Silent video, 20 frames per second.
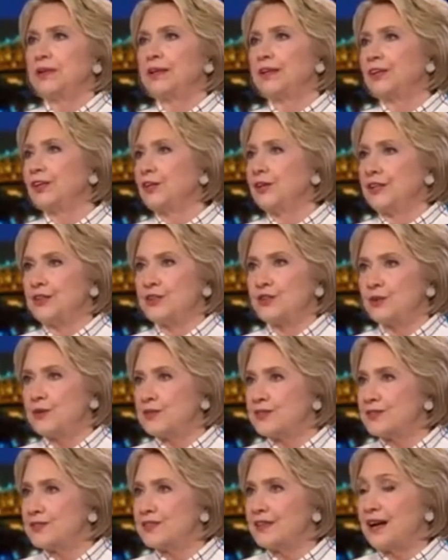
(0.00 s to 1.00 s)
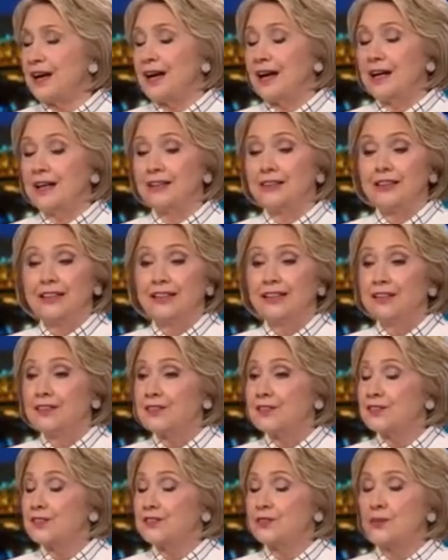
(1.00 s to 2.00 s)
Now, that has so many
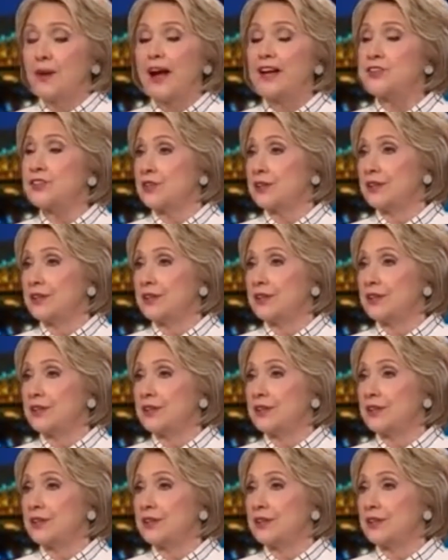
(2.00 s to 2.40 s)
elements in it,